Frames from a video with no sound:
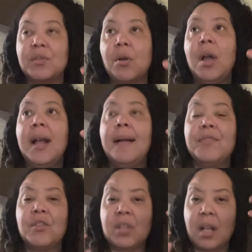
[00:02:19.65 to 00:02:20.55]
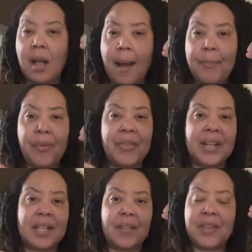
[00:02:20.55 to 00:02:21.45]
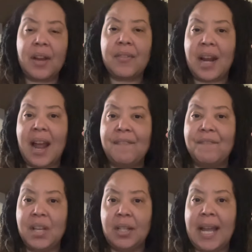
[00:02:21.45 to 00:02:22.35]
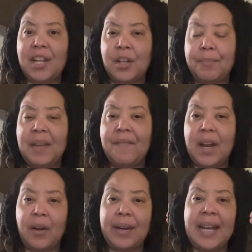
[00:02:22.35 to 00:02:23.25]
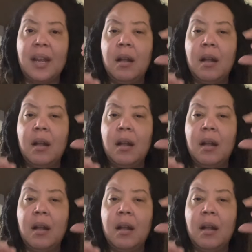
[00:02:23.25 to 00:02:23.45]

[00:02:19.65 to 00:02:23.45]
So there's a couple things out there that I feel like could be very